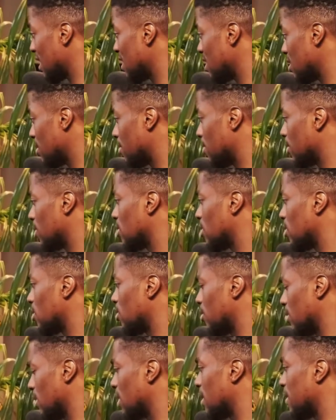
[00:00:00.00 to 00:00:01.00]
enough to find it
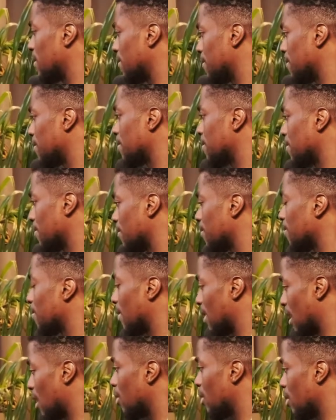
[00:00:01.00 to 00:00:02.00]
on their own.
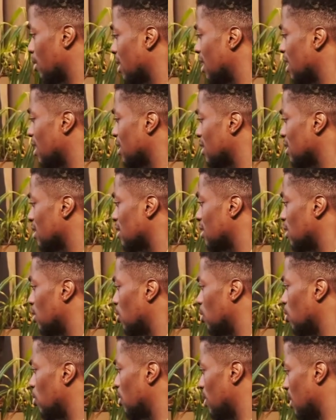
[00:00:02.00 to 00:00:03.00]
Every day,
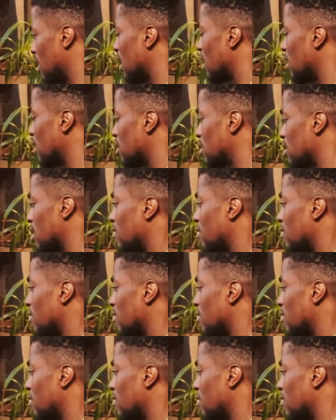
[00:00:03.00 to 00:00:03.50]
they practice